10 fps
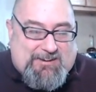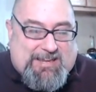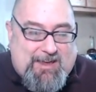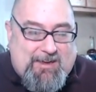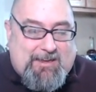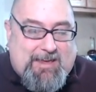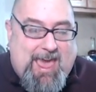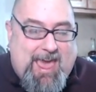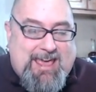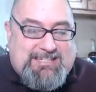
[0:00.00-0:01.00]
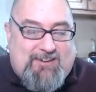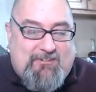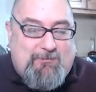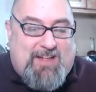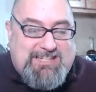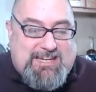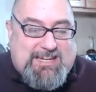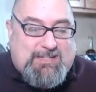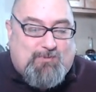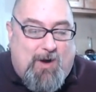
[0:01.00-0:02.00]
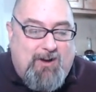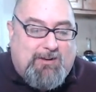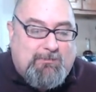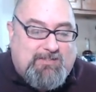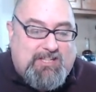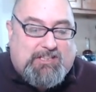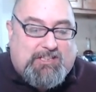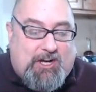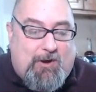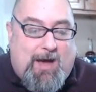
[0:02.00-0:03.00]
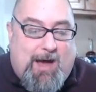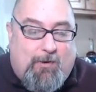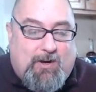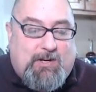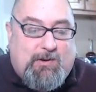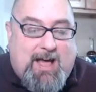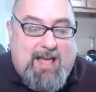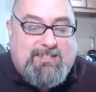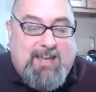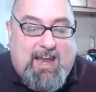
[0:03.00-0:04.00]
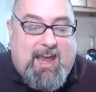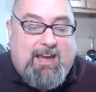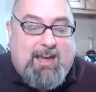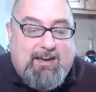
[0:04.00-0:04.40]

Hey, Seven Blessings, welcome to the show. How are you guys today?